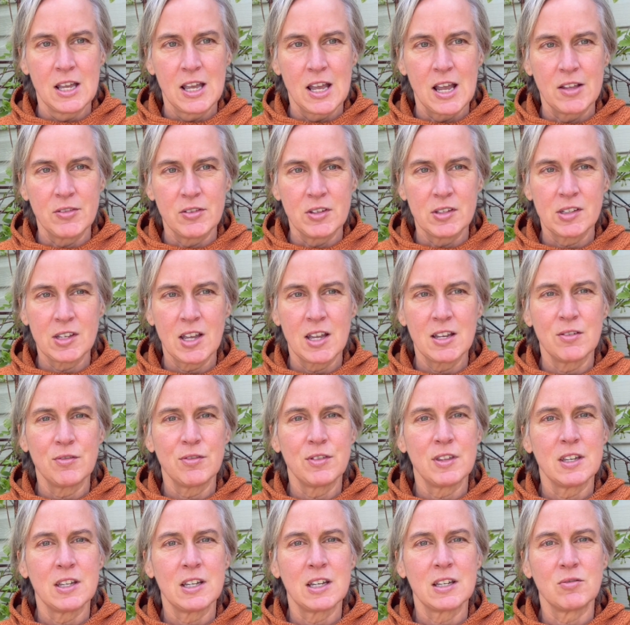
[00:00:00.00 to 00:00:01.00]
And this kind of
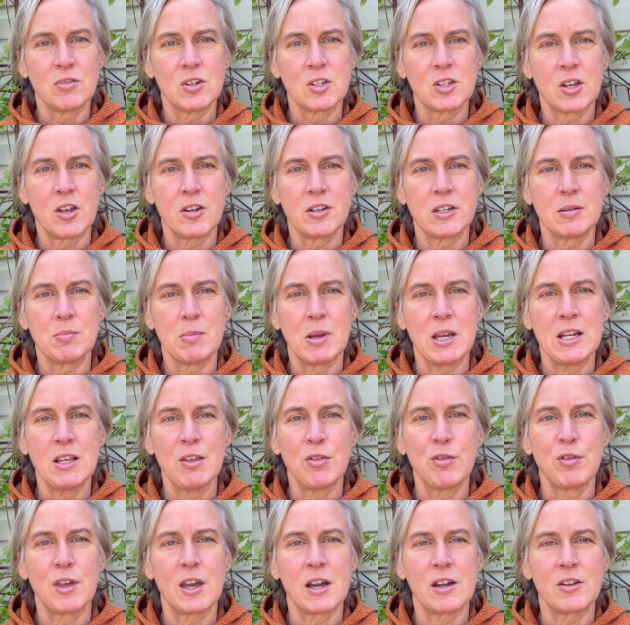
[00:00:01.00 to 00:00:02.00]
thing can result in many
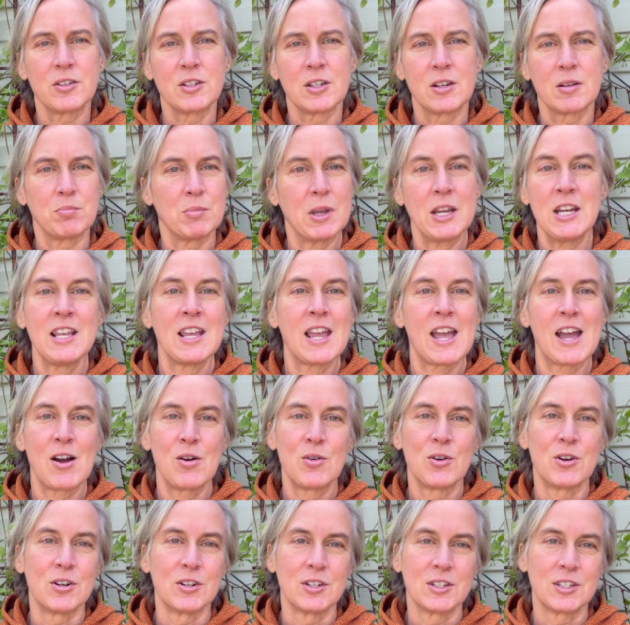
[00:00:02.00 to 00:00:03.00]
thousand, many
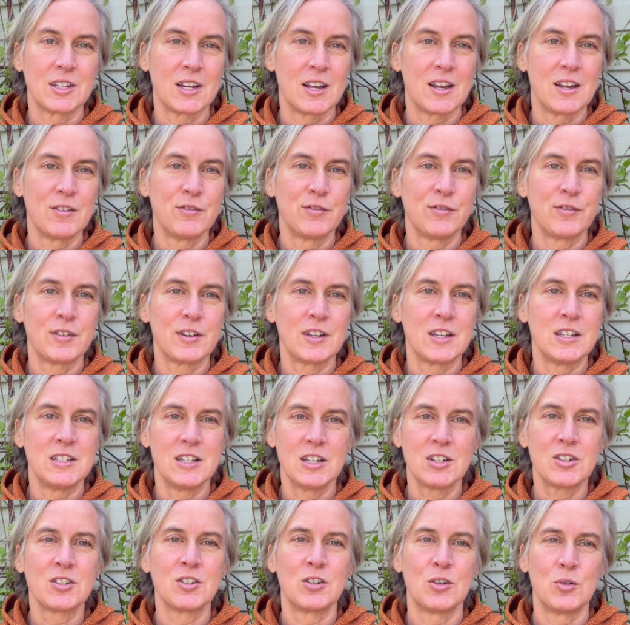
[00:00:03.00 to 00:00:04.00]
hours of
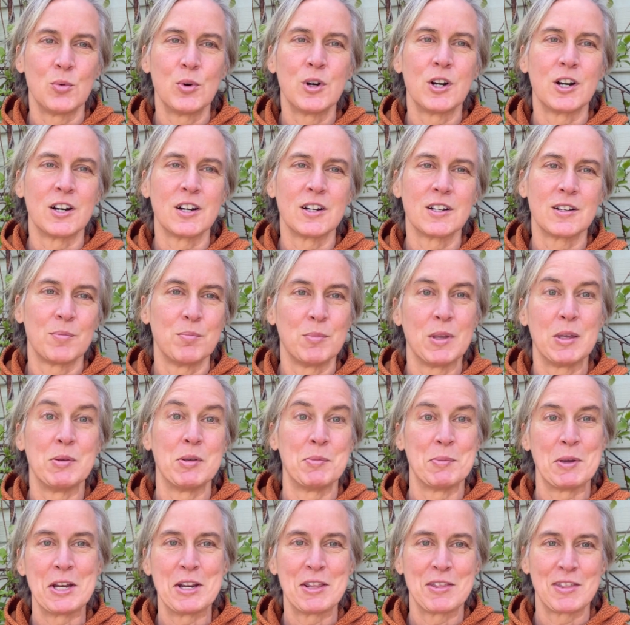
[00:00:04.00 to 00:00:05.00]
additional work,
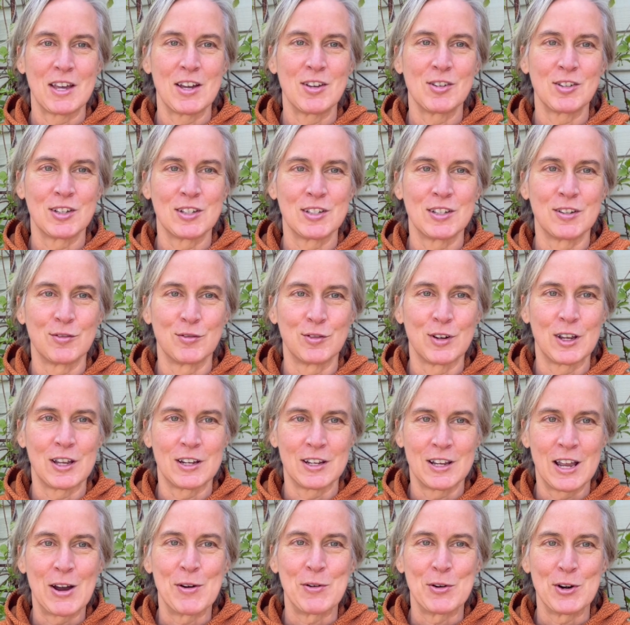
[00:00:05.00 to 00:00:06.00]
maybe many thousands of uh,
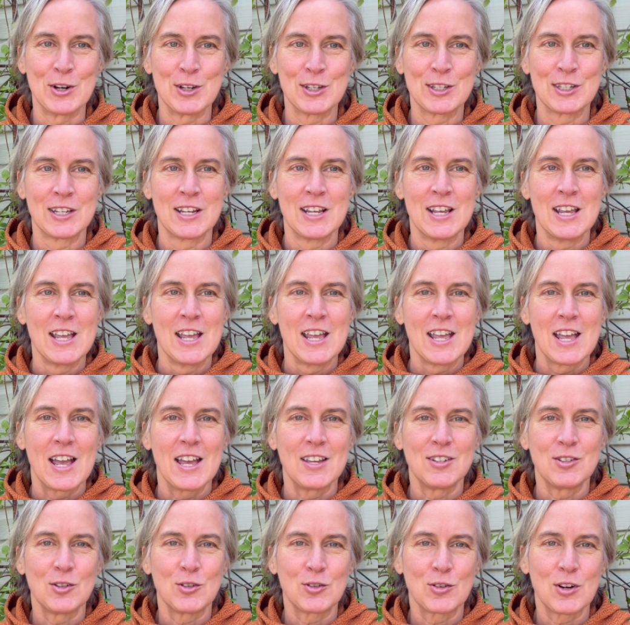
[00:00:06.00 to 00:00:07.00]
hours,
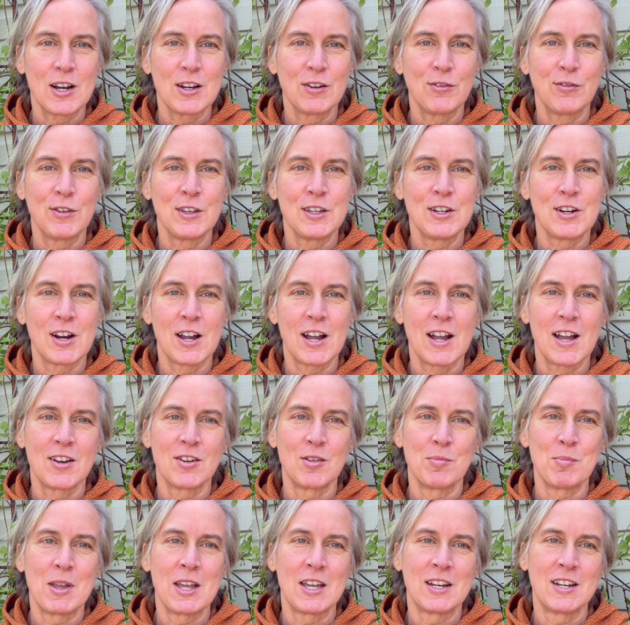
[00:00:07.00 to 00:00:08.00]
as you try to figure out how
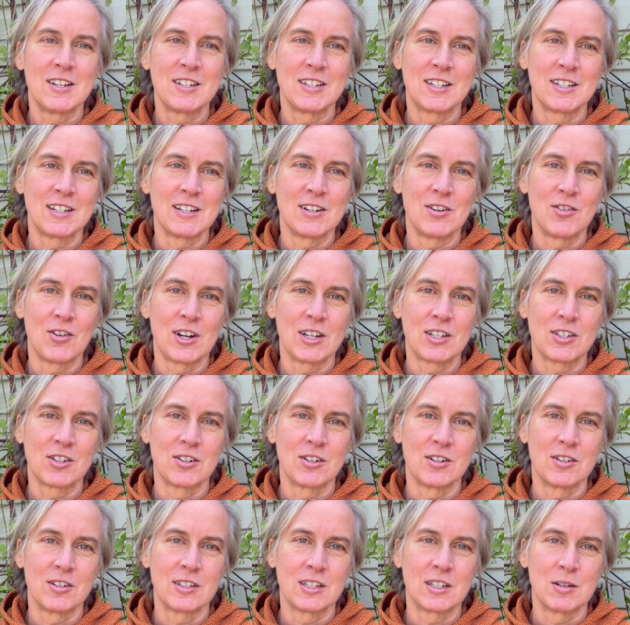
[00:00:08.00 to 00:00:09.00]
to manage an
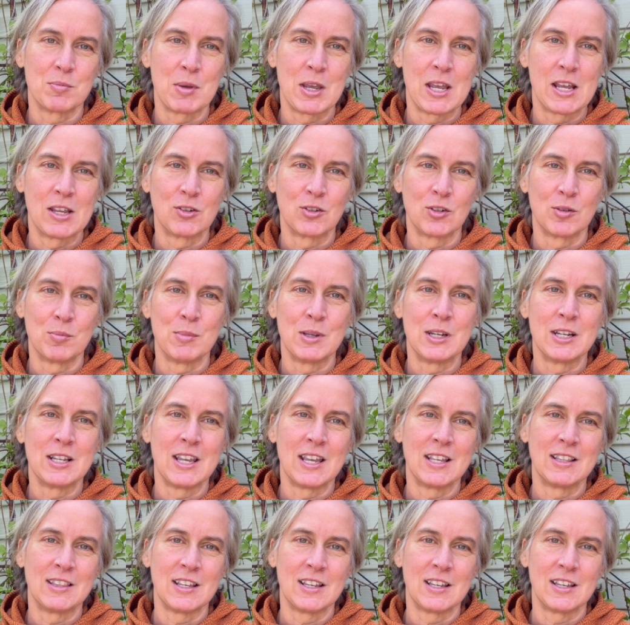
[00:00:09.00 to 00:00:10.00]
aggressor's demands or
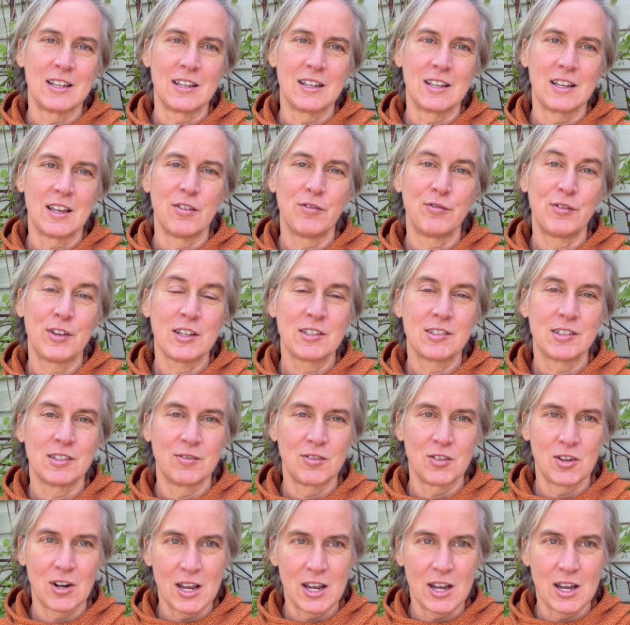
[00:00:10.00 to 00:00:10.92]
mitigate the effects of their